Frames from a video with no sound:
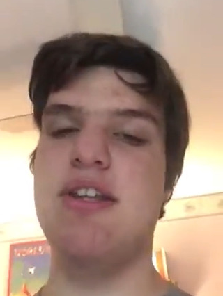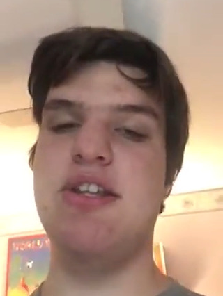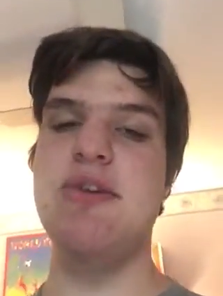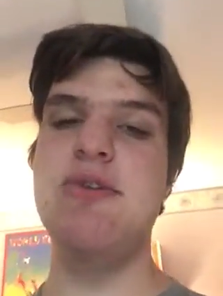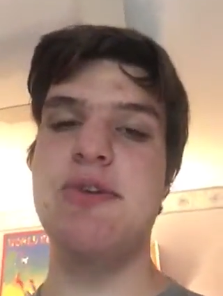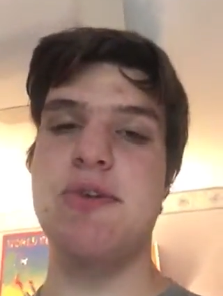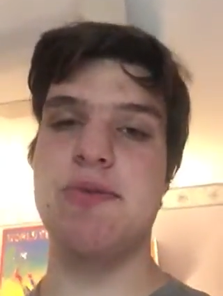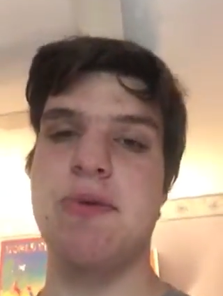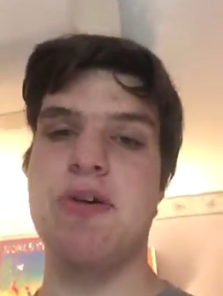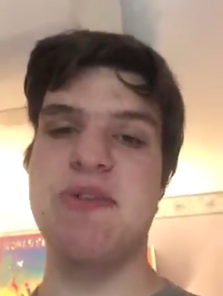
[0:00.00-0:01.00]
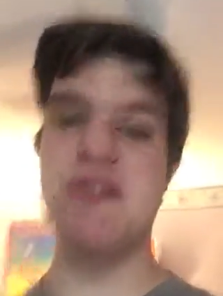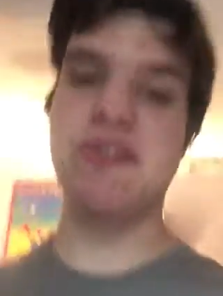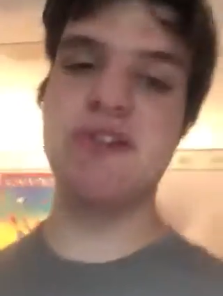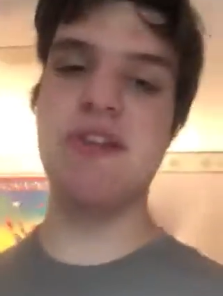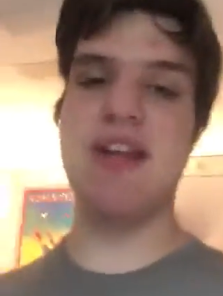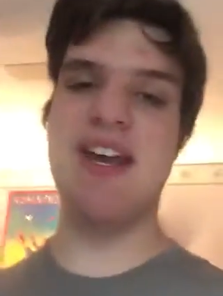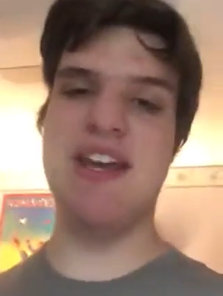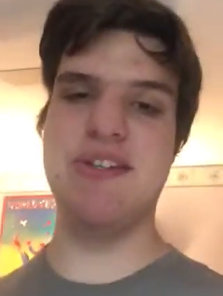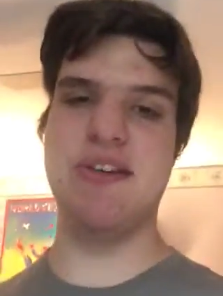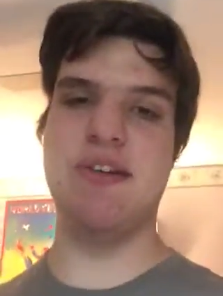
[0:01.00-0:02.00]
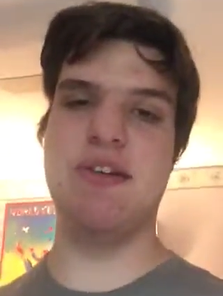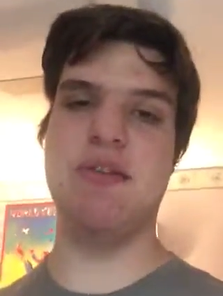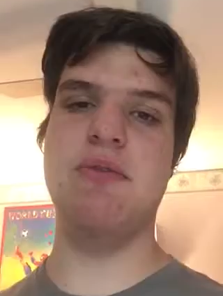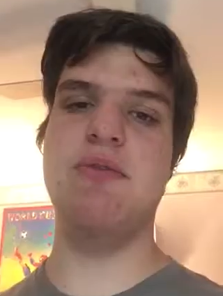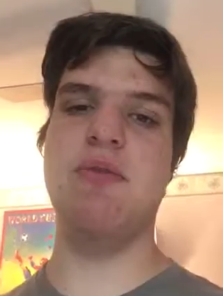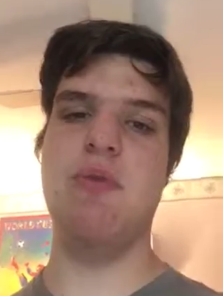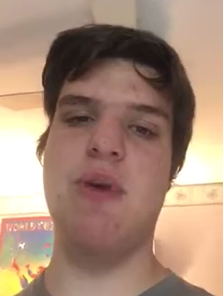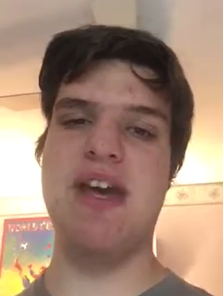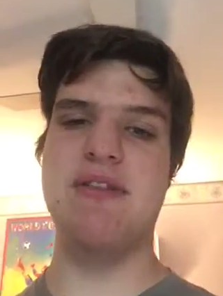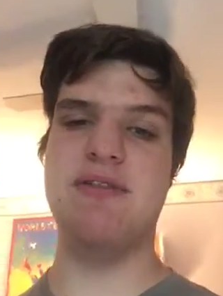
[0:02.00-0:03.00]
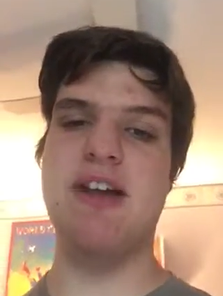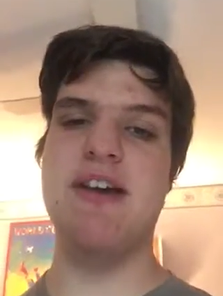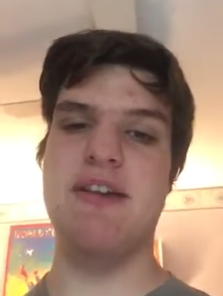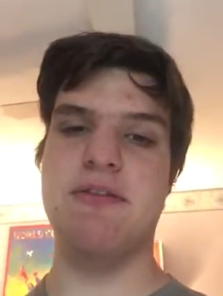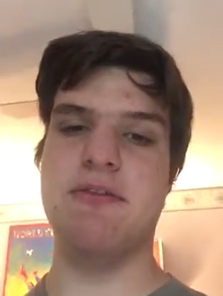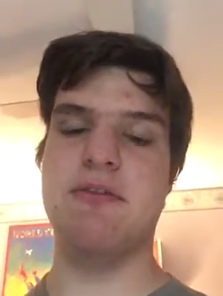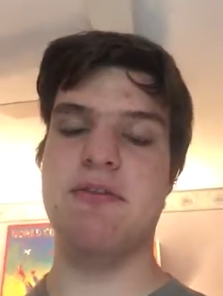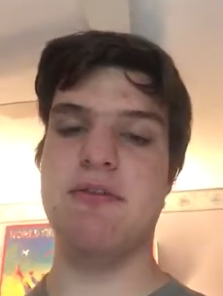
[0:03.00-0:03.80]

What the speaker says: Use those moments as a way of life.